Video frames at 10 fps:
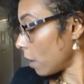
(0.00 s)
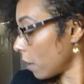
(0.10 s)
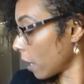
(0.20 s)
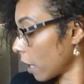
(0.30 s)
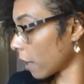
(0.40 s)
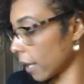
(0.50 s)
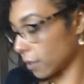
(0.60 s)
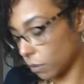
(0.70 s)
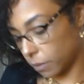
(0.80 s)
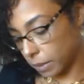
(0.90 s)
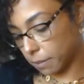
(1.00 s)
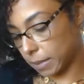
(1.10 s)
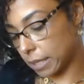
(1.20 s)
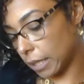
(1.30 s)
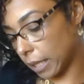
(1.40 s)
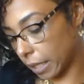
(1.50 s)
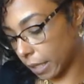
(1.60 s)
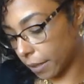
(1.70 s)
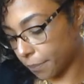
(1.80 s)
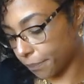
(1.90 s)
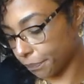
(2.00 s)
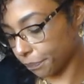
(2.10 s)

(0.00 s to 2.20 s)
Yeah, that's what was missing here.